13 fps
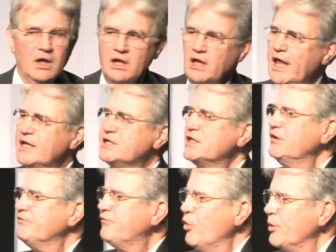Less than
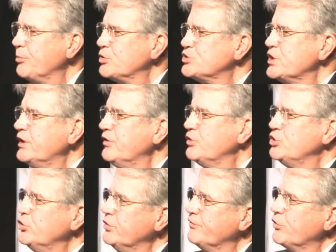4% of the
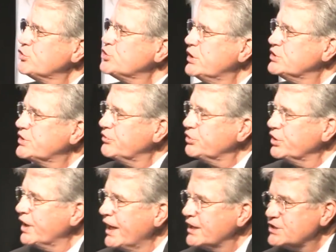universities in the
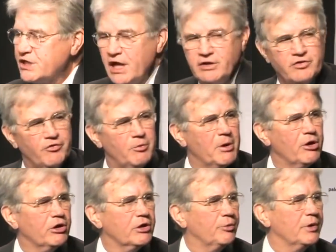United States of
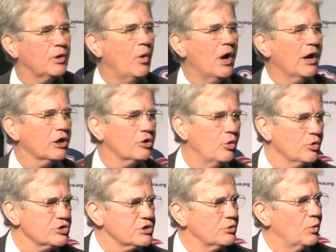America require a
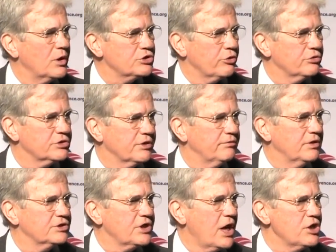course in Western
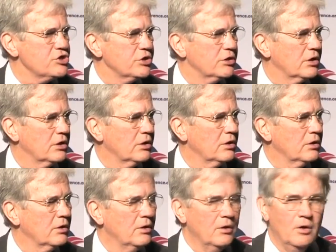civilization.
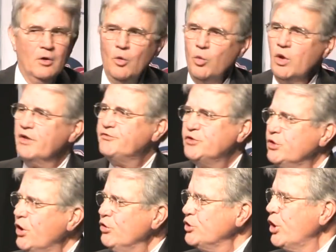Well, if you
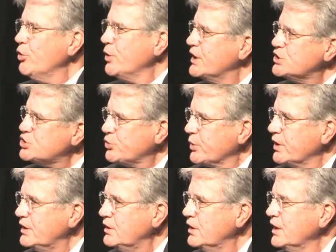don't know
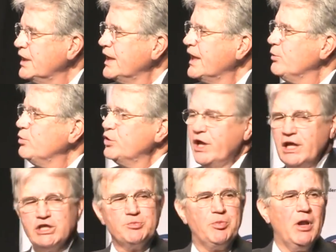history, it would
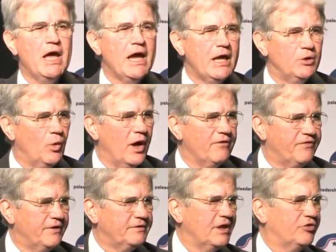explain why
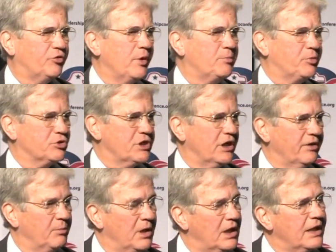53% of
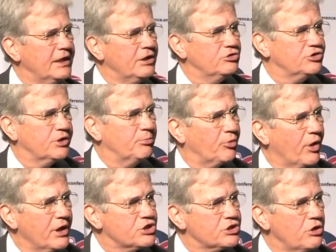millennials
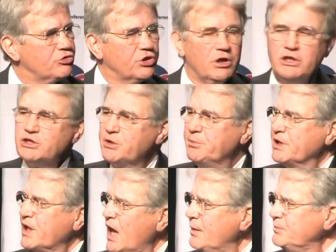embrace socialism and
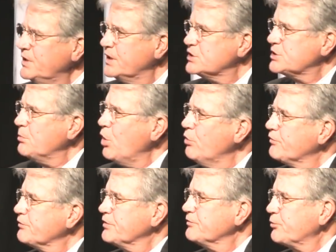communism
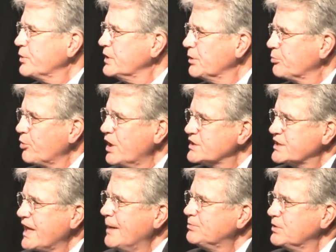over the free enterprise
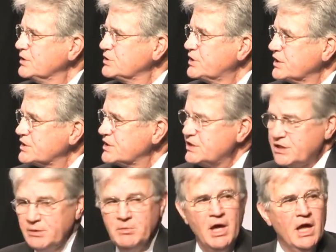capitalistic
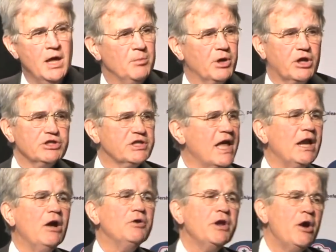system, because they
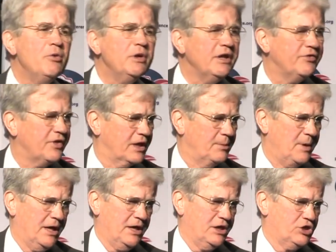don't know anything
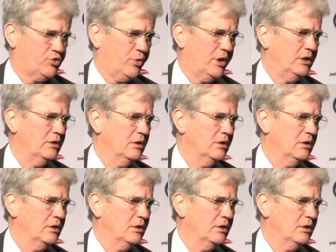about history.